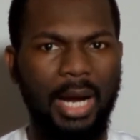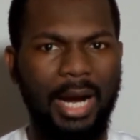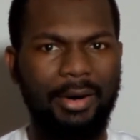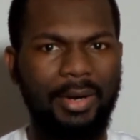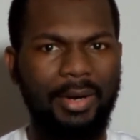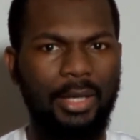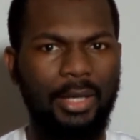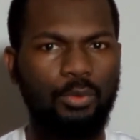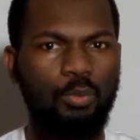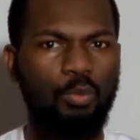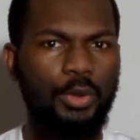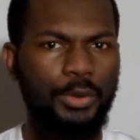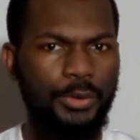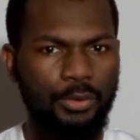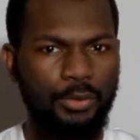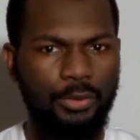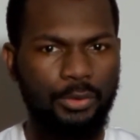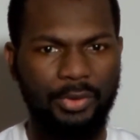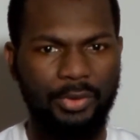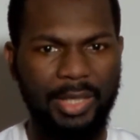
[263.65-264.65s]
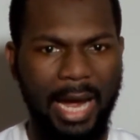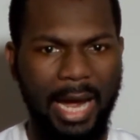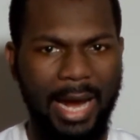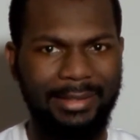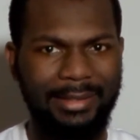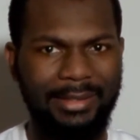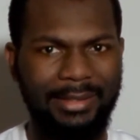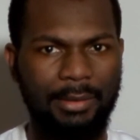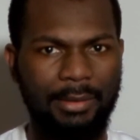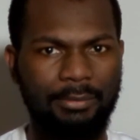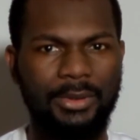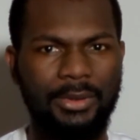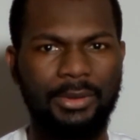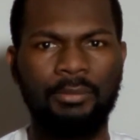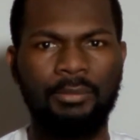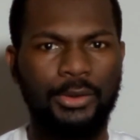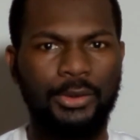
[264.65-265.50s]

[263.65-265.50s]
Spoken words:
around 1 to 3 items,